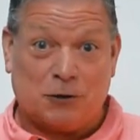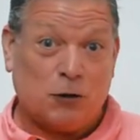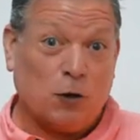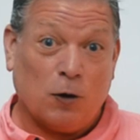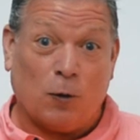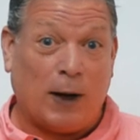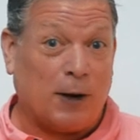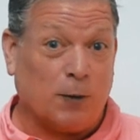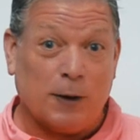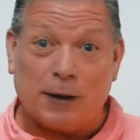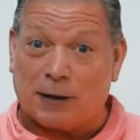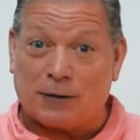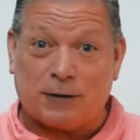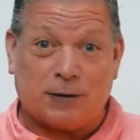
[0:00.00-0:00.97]
It's the only way it
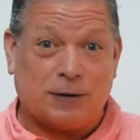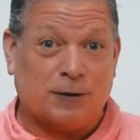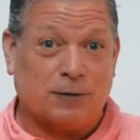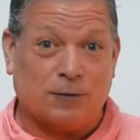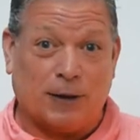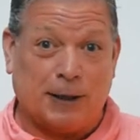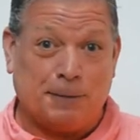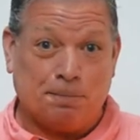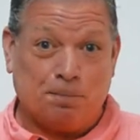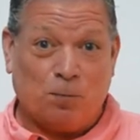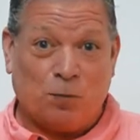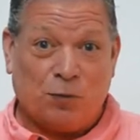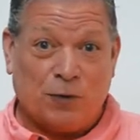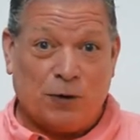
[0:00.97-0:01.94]
works, right?
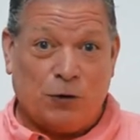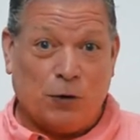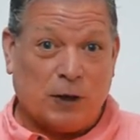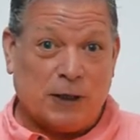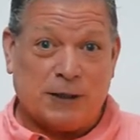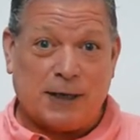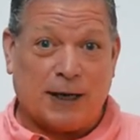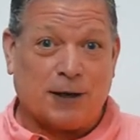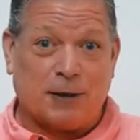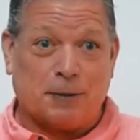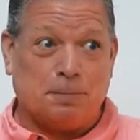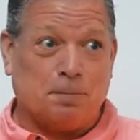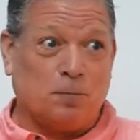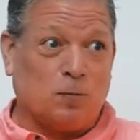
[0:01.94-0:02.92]
You can take
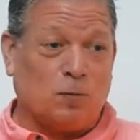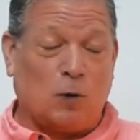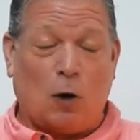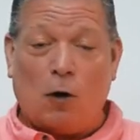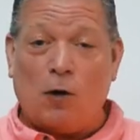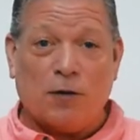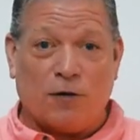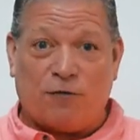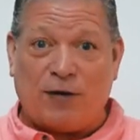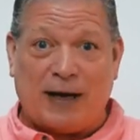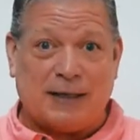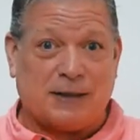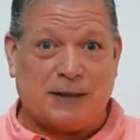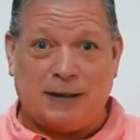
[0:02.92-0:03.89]
all the
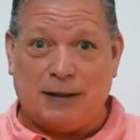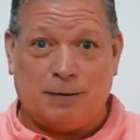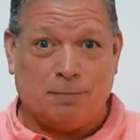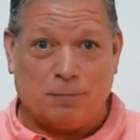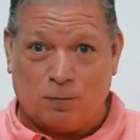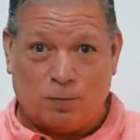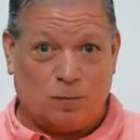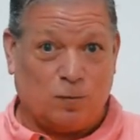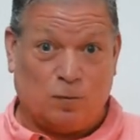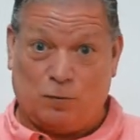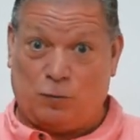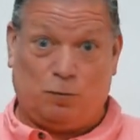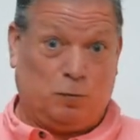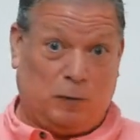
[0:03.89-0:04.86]
fancy
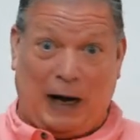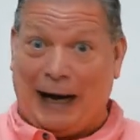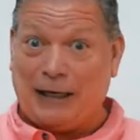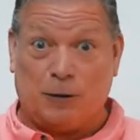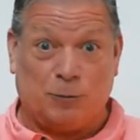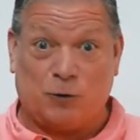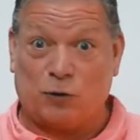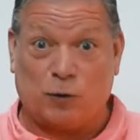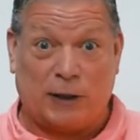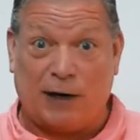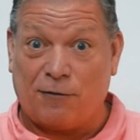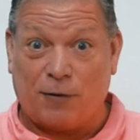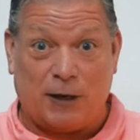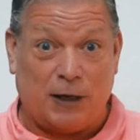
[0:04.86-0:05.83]
items,
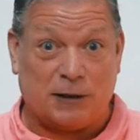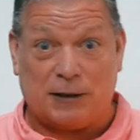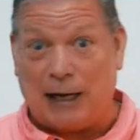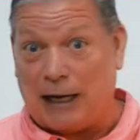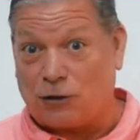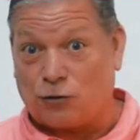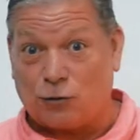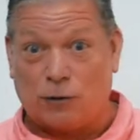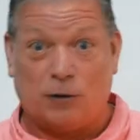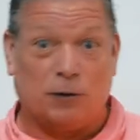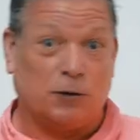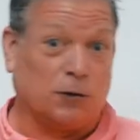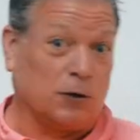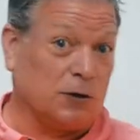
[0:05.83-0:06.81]
whatever that is, natural
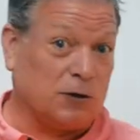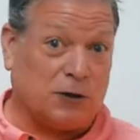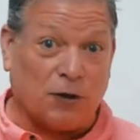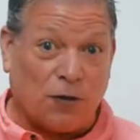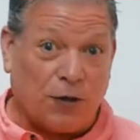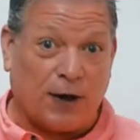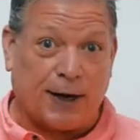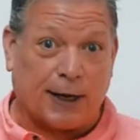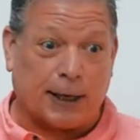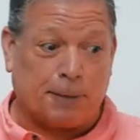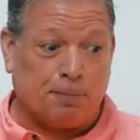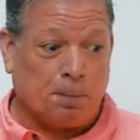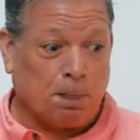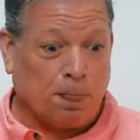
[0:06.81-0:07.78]
or
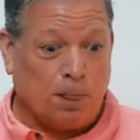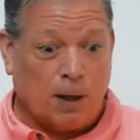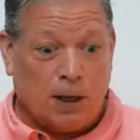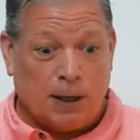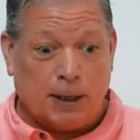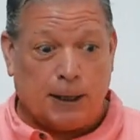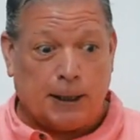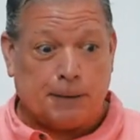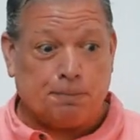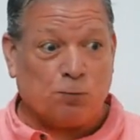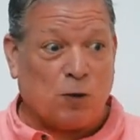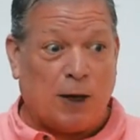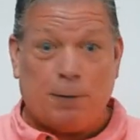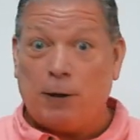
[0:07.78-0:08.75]
synthetic,
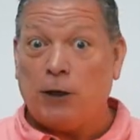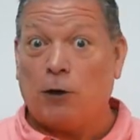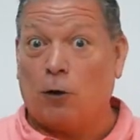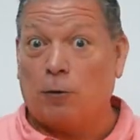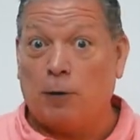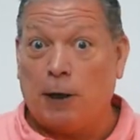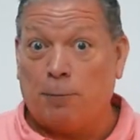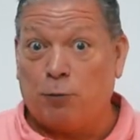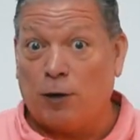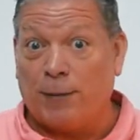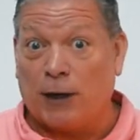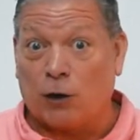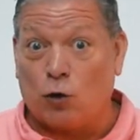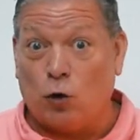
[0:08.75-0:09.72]
and put
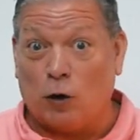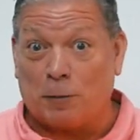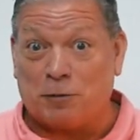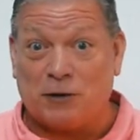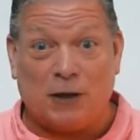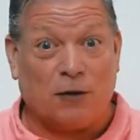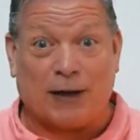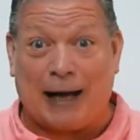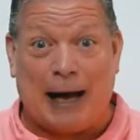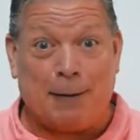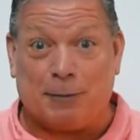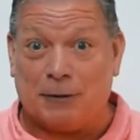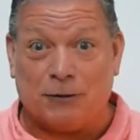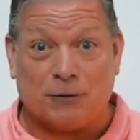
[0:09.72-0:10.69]
them in a corpse. Nothing
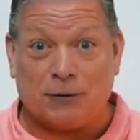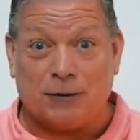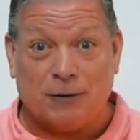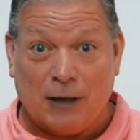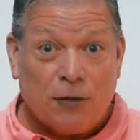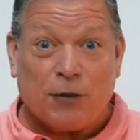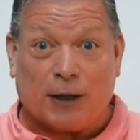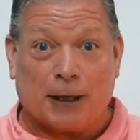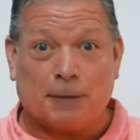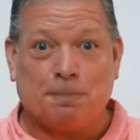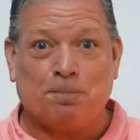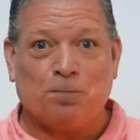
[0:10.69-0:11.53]
happens. Nothing.